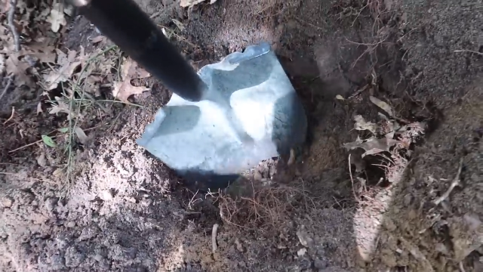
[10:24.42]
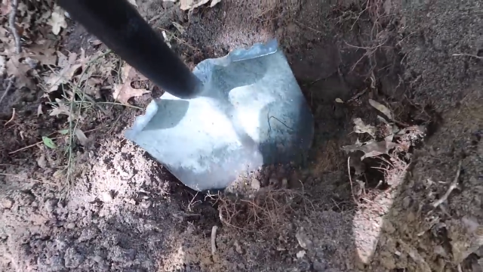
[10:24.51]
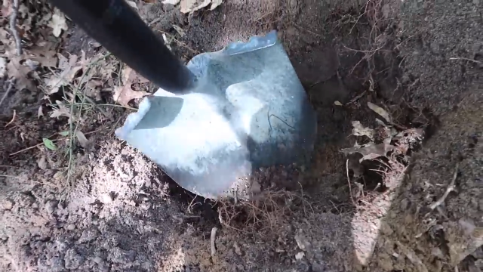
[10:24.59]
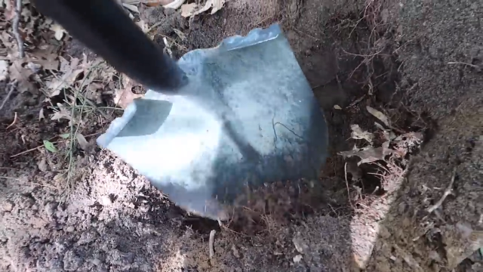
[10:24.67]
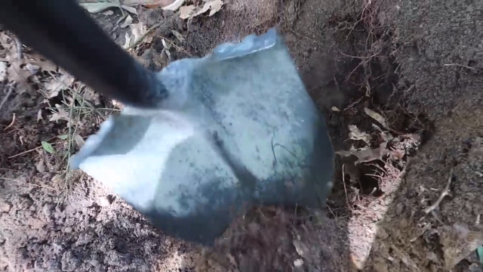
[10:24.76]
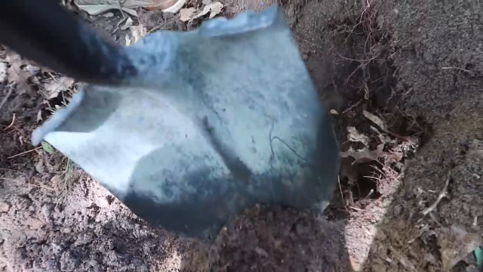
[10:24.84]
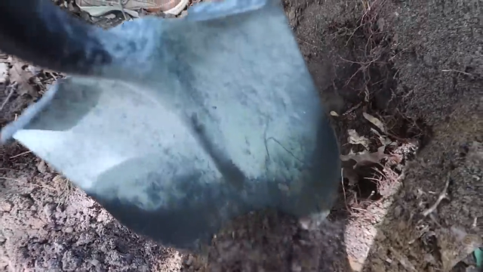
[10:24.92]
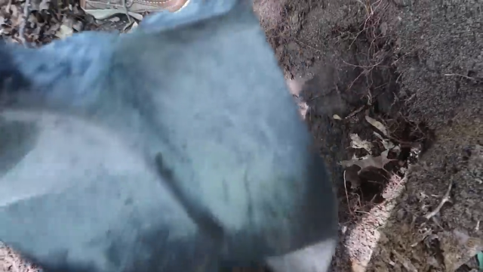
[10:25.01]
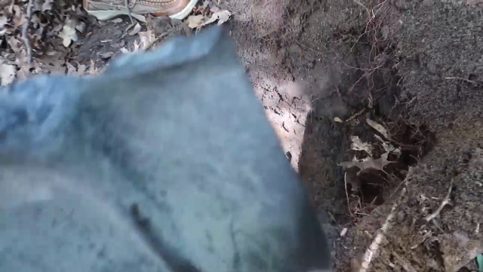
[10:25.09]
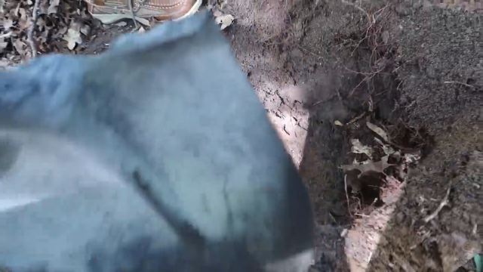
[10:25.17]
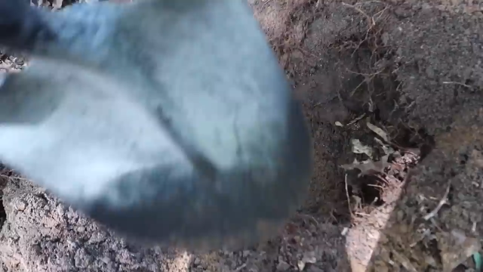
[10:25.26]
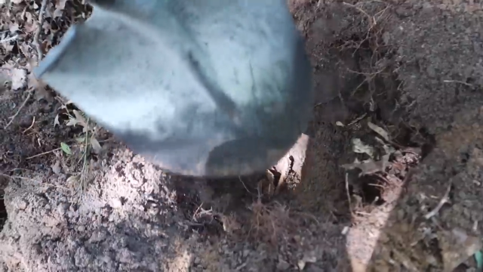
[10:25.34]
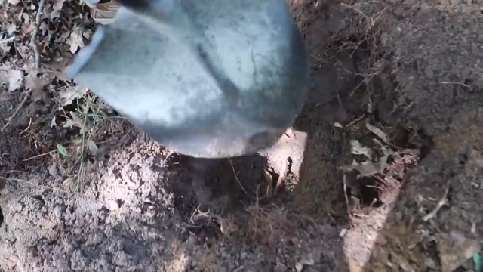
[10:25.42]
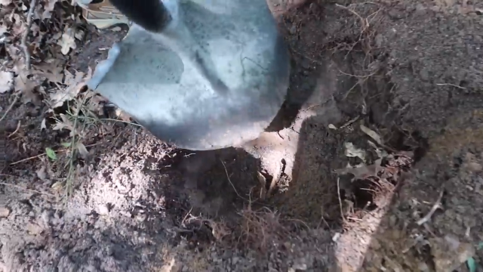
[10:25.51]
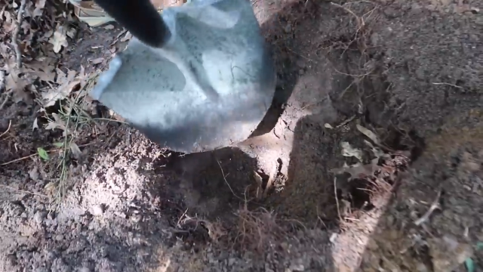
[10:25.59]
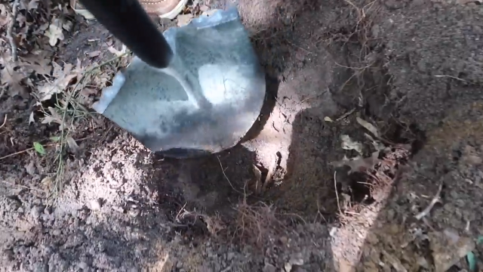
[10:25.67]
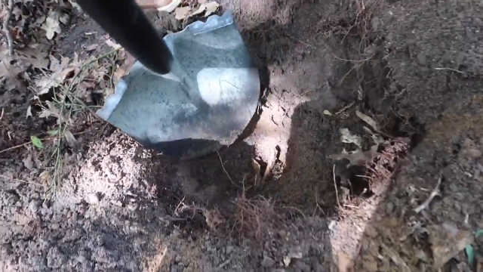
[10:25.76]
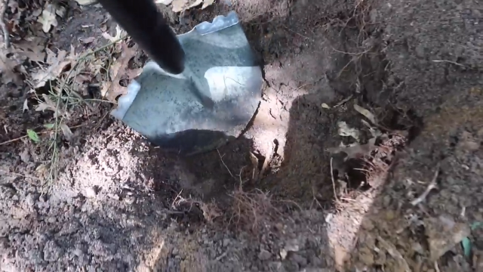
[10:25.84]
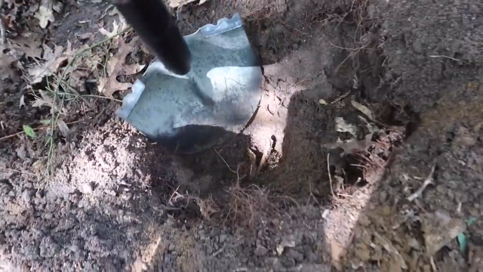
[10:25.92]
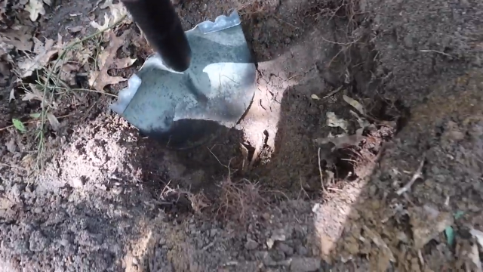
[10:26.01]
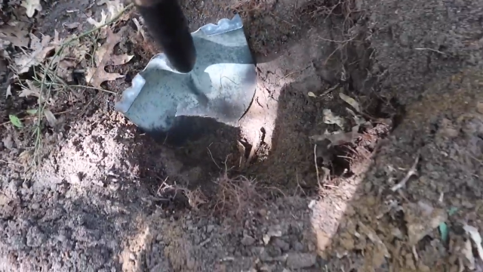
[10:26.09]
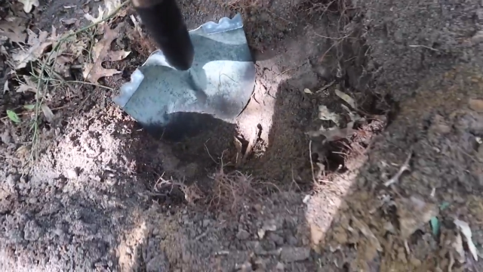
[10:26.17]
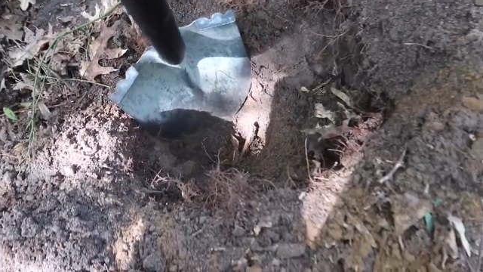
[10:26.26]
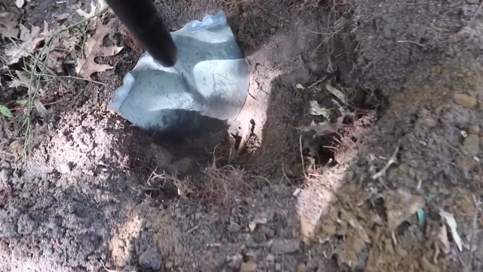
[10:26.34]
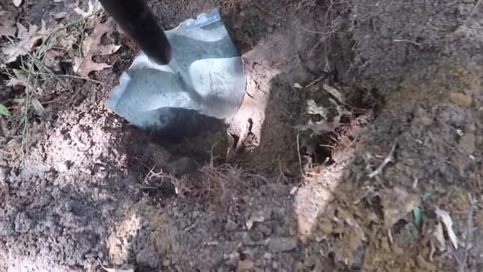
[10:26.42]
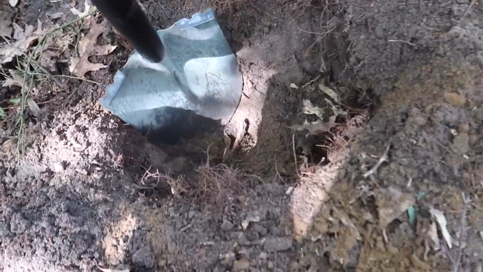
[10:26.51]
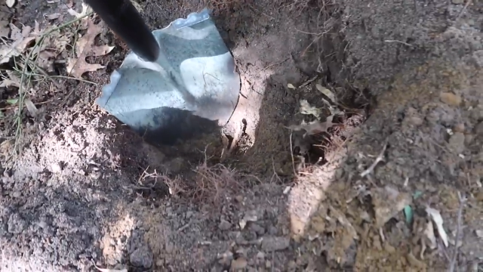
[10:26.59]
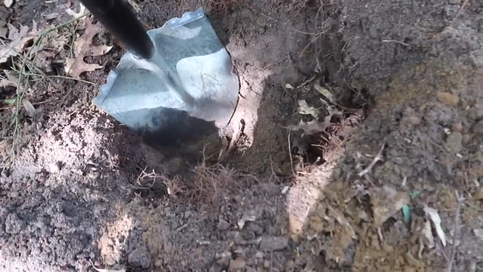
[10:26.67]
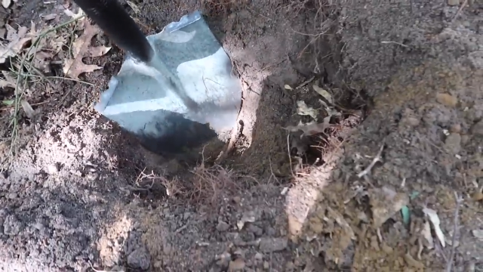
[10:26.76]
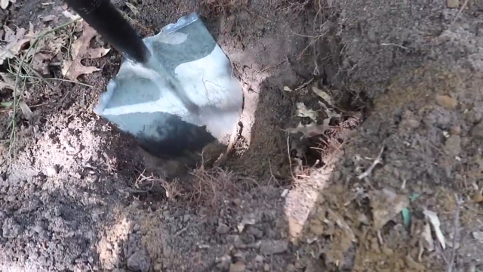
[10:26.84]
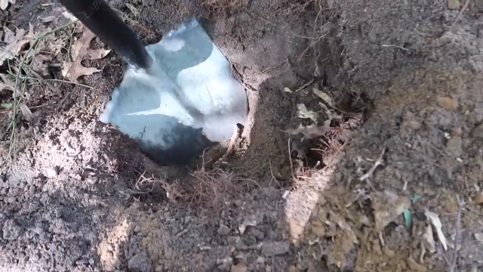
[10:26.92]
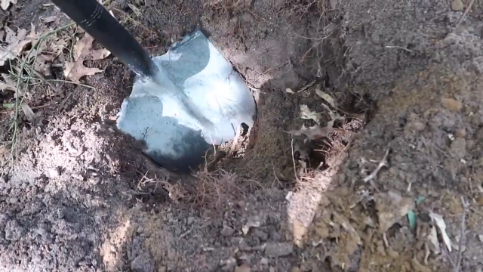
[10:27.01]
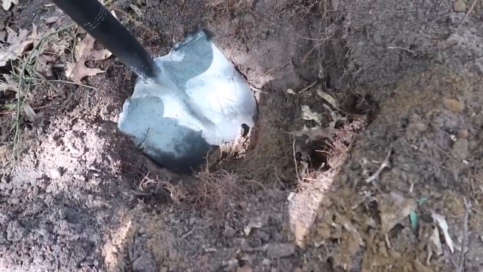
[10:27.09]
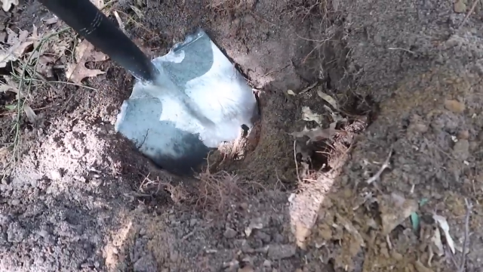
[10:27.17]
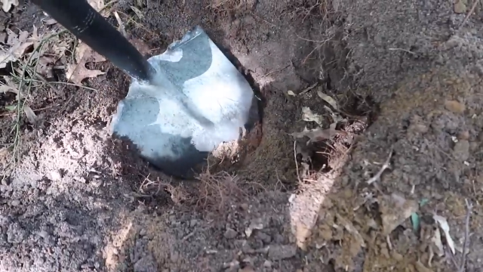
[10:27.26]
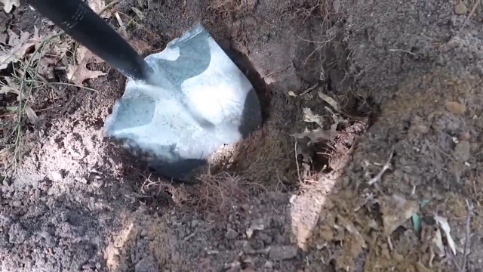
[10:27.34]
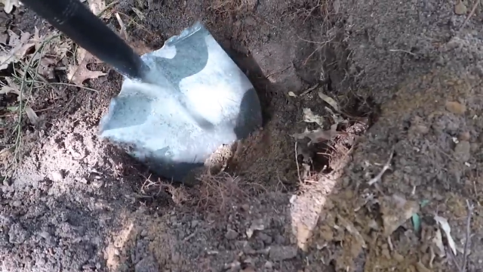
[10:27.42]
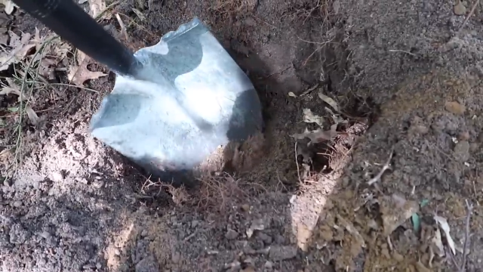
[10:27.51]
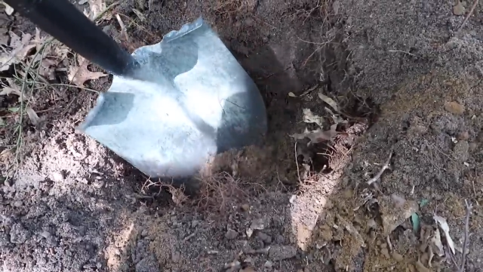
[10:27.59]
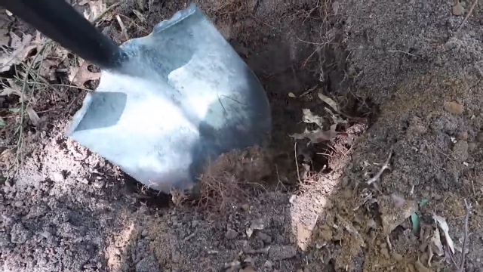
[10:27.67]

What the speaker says: [unreadable: no face in view]